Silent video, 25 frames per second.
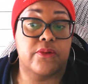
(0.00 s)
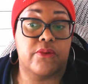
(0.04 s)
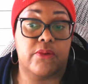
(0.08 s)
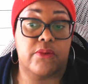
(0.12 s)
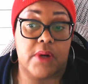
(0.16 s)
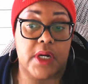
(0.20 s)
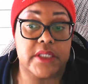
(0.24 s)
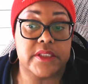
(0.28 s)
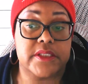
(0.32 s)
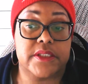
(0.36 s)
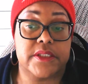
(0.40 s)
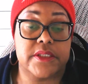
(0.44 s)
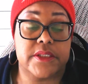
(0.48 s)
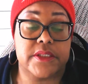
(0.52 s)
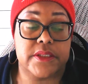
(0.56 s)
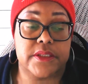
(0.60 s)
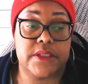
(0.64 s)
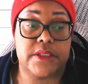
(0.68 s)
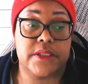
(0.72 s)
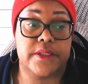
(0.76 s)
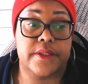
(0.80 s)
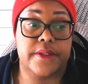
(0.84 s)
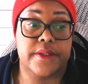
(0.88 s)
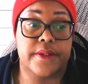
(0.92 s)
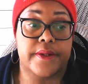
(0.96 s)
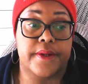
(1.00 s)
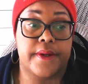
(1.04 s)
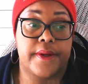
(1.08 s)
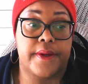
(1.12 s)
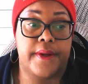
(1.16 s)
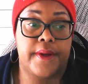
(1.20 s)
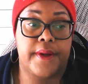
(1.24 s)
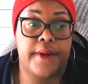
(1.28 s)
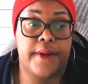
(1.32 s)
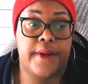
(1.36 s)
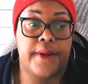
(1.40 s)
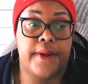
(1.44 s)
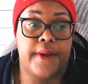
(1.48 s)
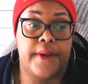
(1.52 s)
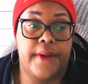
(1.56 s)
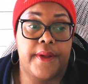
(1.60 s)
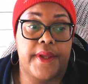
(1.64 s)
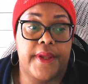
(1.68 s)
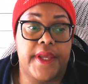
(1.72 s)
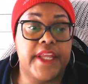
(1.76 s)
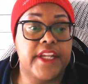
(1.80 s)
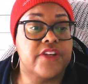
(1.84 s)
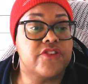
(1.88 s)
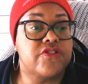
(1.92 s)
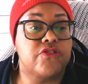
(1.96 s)
crisis.
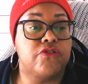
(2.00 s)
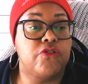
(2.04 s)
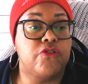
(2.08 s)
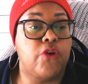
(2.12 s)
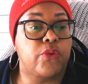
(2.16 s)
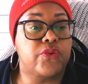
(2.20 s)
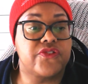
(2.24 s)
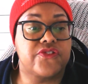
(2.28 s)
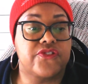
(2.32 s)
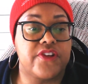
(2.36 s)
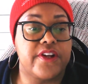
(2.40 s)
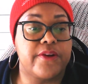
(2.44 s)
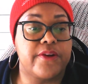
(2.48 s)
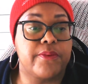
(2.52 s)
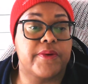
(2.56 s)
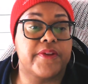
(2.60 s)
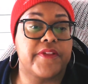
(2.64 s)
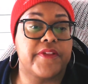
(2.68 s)
It is no secret